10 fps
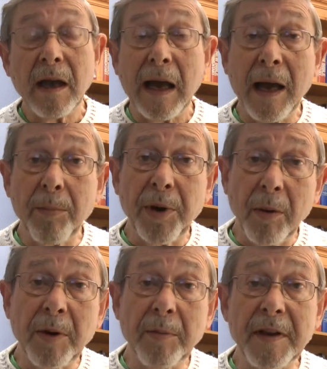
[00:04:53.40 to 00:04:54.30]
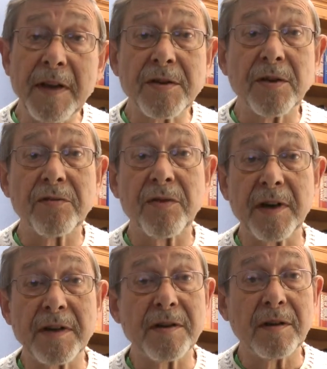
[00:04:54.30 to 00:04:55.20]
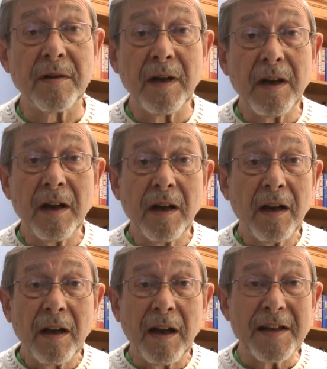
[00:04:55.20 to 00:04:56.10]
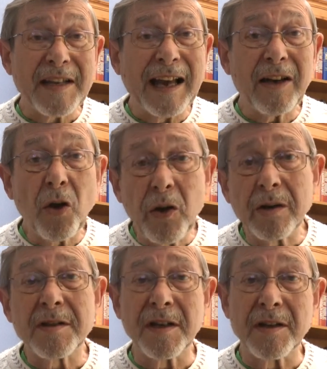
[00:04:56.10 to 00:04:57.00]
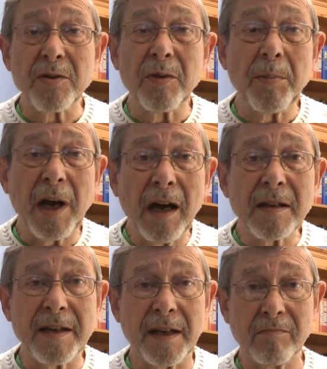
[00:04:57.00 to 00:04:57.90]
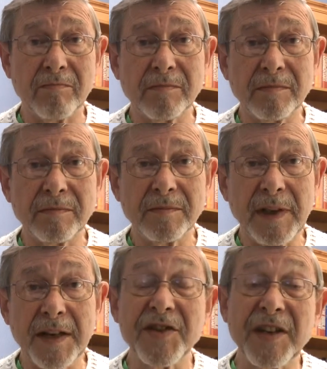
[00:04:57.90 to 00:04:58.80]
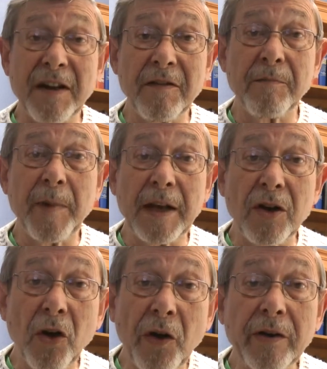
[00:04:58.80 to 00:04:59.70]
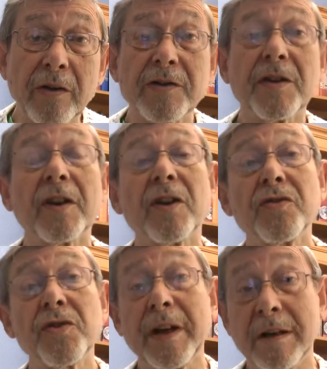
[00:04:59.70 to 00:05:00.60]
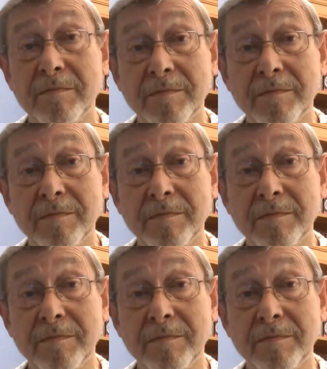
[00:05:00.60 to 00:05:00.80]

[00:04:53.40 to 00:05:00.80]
Our problem in this country is that it's our loyalty to a party instead of being loyal to the country.